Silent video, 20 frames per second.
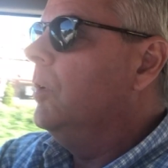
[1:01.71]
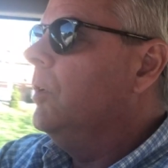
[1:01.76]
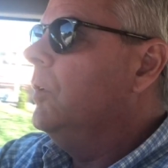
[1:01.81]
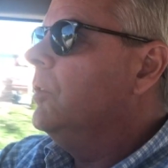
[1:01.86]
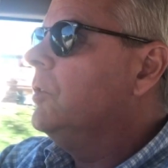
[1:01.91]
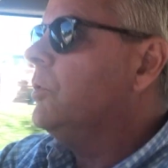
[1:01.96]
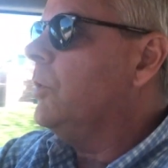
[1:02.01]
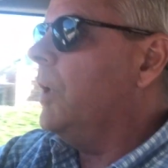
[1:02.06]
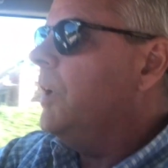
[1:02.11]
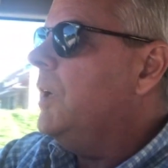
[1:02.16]

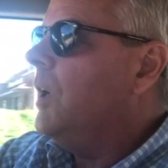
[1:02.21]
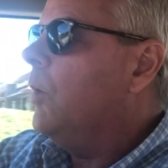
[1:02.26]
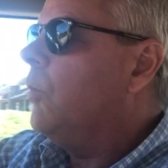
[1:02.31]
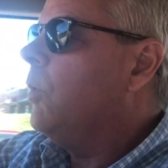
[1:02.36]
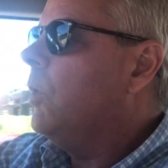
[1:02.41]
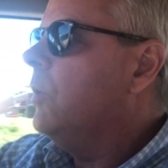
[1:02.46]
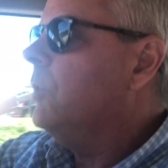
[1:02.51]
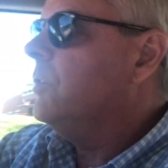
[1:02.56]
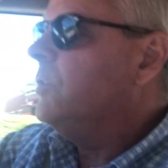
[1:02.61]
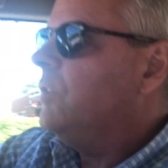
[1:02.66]
So right now
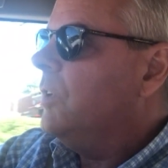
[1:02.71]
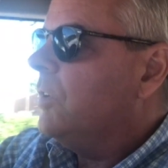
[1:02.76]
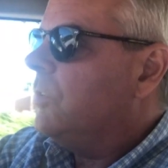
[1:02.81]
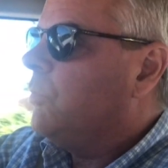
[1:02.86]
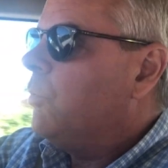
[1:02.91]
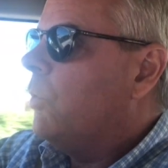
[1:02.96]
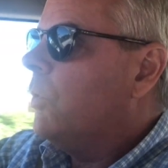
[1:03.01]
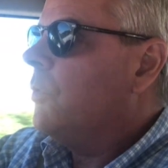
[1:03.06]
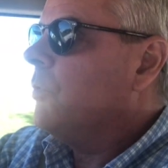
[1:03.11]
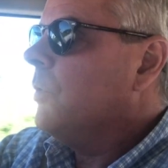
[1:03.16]
we're on Six
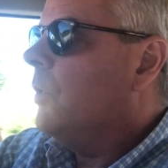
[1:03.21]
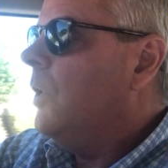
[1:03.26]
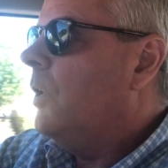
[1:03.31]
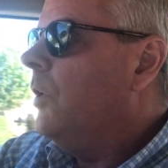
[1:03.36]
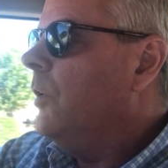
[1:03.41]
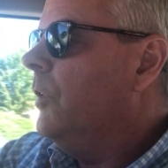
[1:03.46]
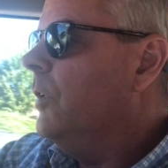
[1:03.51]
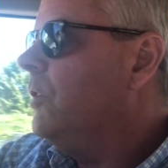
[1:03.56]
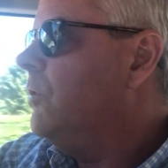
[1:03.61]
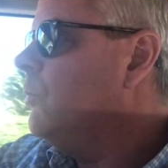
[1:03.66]
Forks
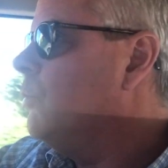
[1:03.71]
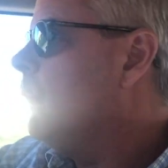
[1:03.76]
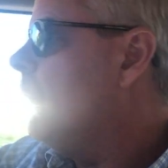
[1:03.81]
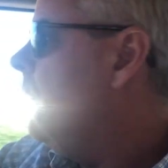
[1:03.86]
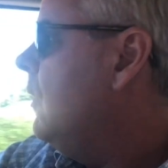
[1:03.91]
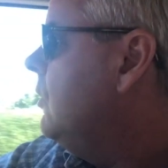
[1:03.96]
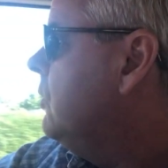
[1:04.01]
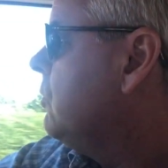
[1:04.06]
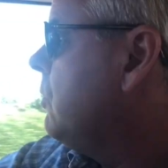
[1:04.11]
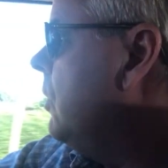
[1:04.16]
Road, and this is one of
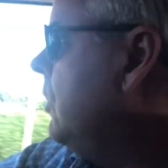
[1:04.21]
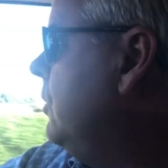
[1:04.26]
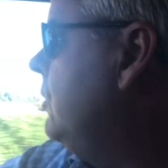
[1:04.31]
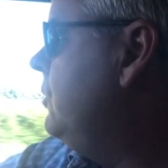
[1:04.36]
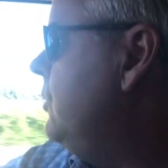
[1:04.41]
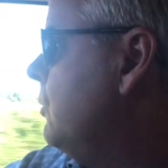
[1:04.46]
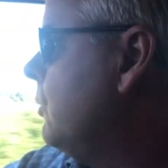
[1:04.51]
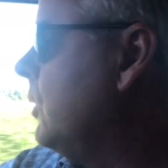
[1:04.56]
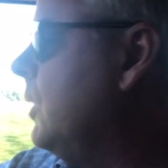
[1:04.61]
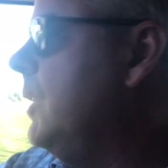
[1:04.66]
those roads
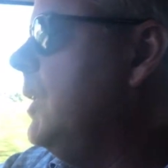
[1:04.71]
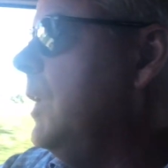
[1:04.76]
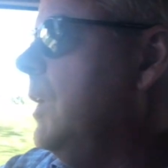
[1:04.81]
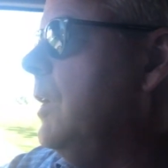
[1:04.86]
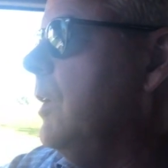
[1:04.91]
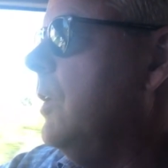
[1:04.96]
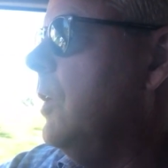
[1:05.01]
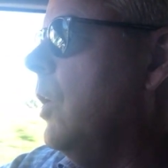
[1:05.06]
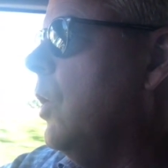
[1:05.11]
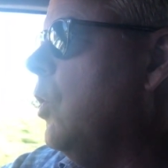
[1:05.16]
you really need
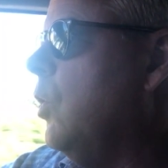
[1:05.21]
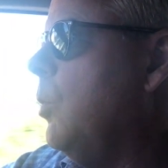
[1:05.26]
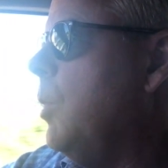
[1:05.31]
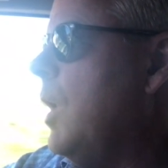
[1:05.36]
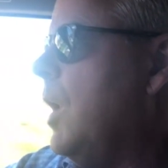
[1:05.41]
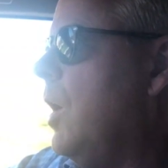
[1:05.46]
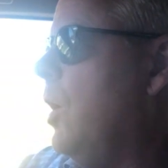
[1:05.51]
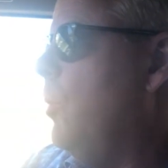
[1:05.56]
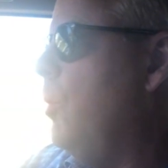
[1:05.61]
to know about